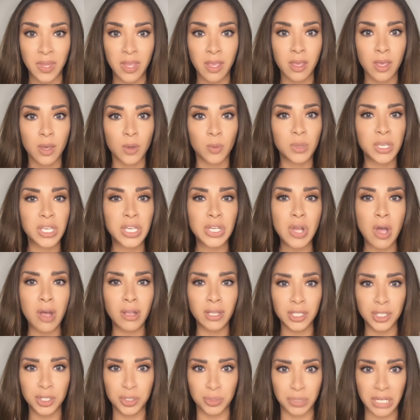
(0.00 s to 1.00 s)
We can
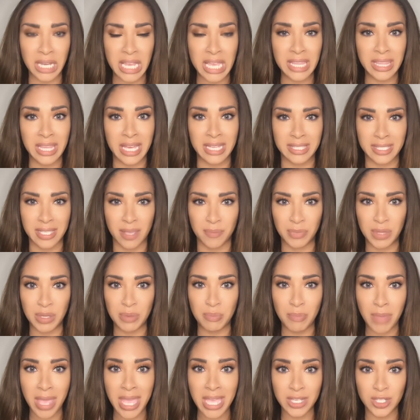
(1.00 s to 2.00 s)
all agree that
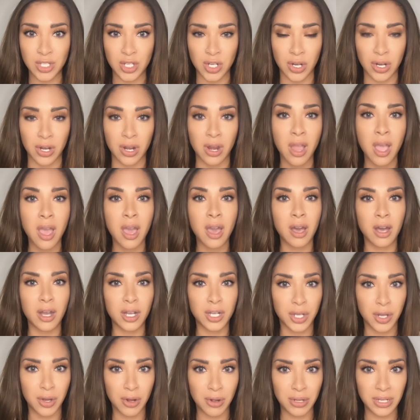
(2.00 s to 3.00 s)
something major
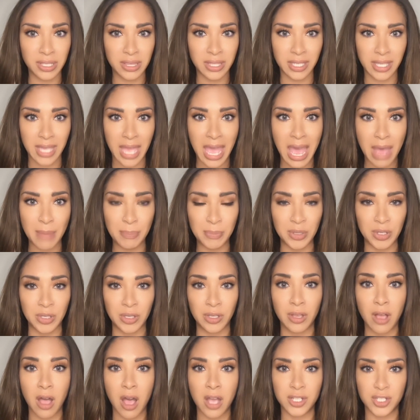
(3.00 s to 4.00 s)
occurred at the
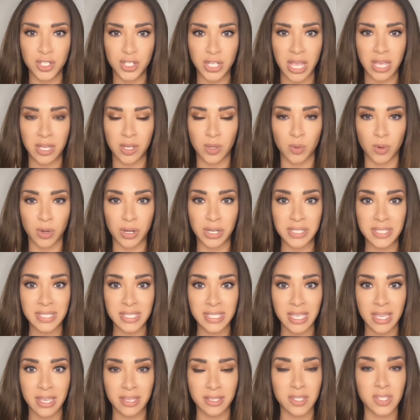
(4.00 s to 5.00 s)
Capitol on January
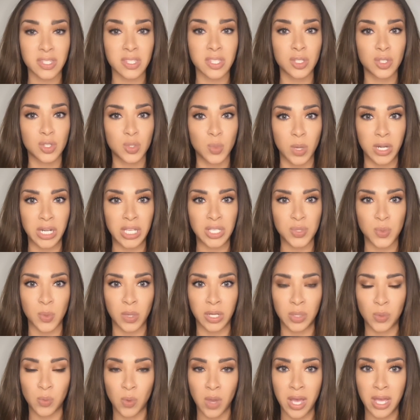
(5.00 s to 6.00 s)
6,
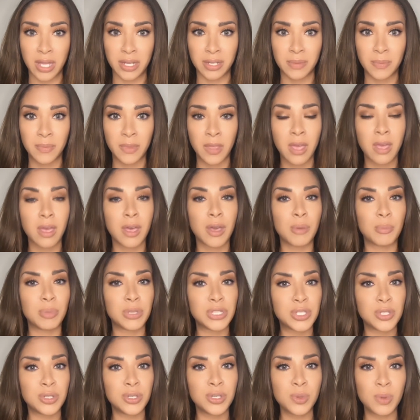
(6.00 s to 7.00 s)
2021.
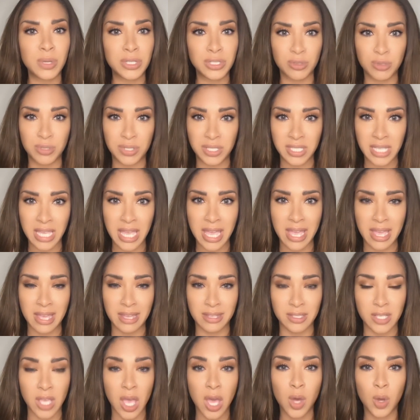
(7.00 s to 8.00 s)
But do you
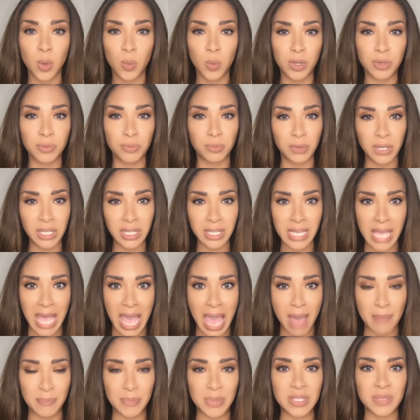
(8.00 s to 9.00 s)
understand what really
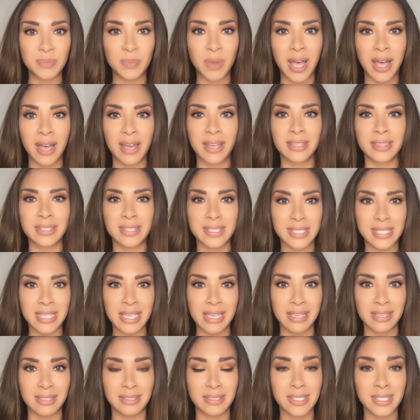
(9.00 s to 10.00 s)
happened behind the
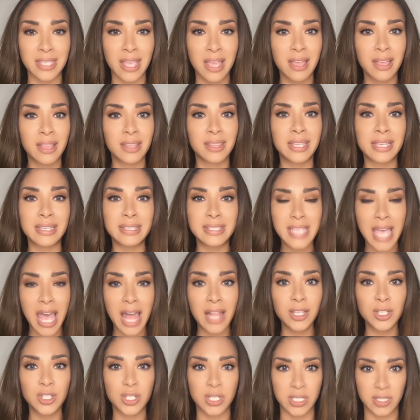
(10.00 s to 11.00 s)
scenes, the
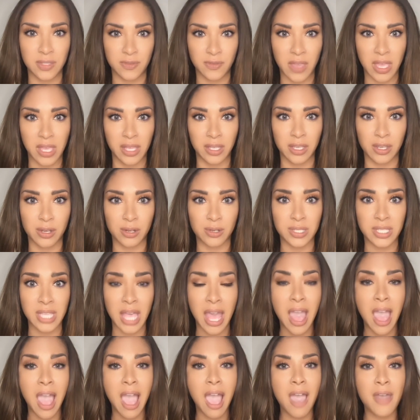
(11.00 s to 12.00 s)
intelligence failures,
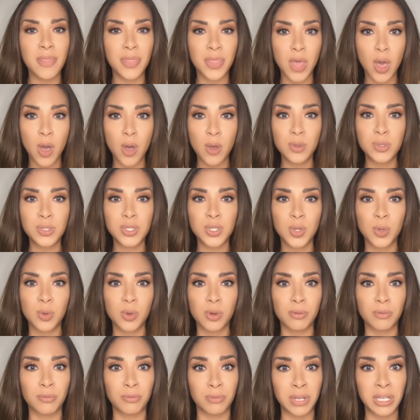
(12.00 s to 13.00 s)
and those who
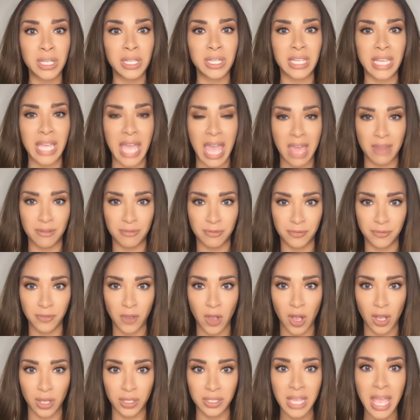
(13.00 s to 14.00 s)
are really at
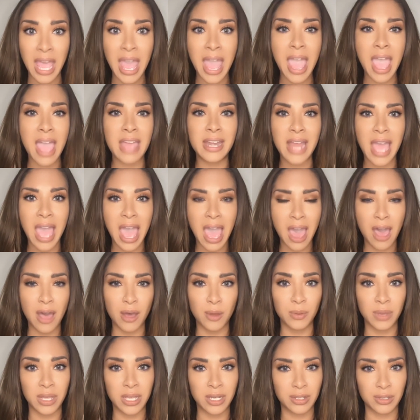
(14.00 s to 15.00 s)
fault, and
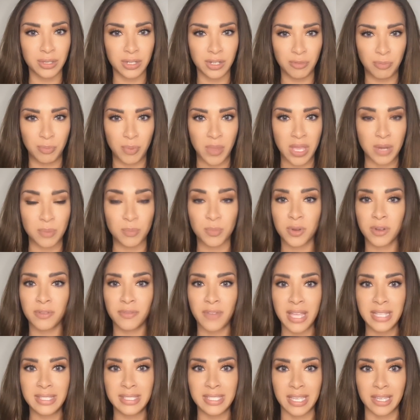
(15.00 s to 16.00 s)
how it could have been
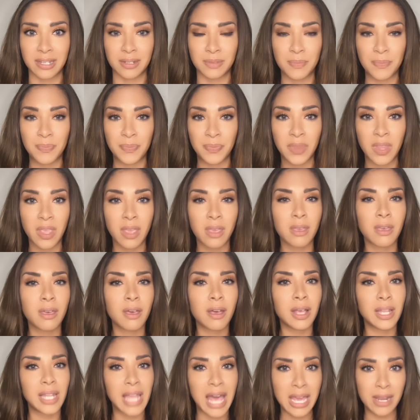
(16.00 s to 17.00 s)
prevented?
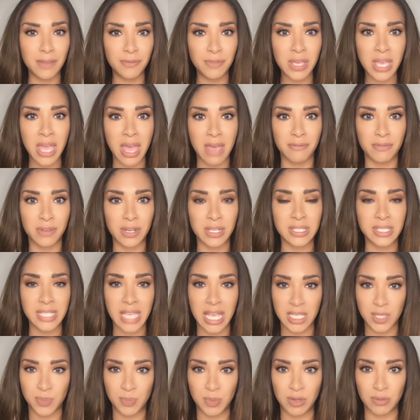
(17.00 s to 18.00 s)
A lot of the evidence
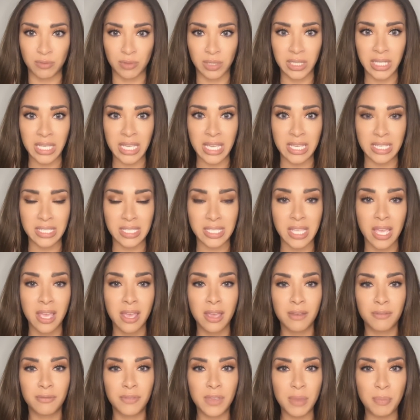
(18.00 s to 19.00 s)
has been released
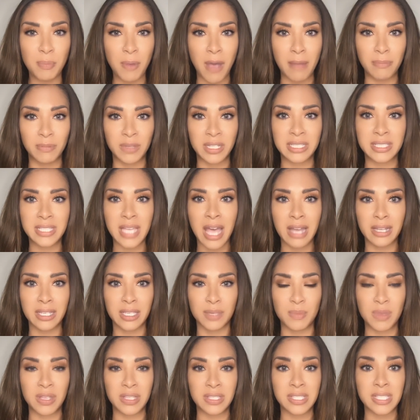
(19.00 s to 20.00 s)
via public
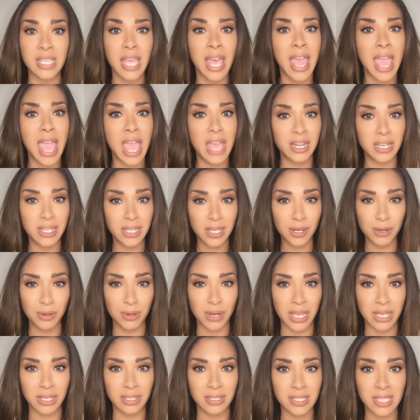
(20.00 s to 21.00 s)
documents and
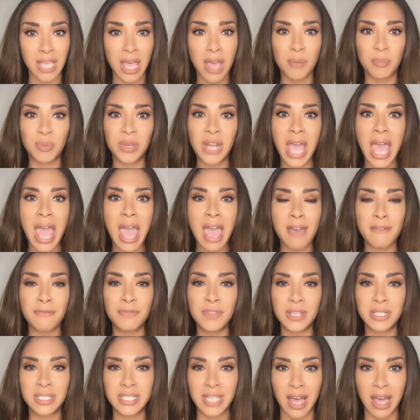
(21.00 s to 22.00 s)
hearings, but
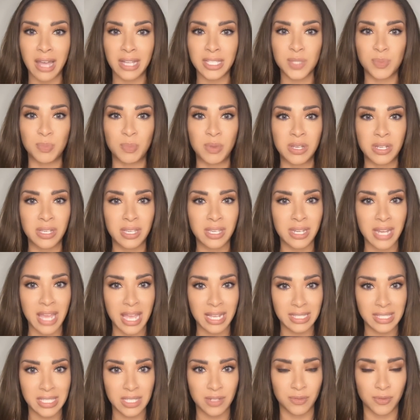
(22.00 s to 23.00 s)
have the dots been
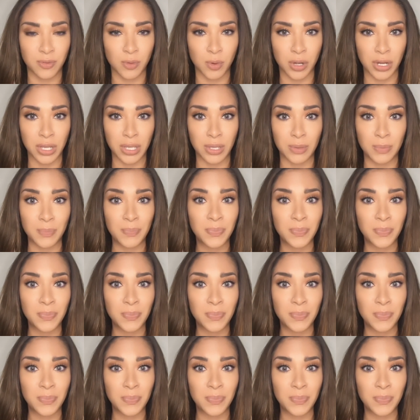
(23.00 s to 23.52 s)
connected for you?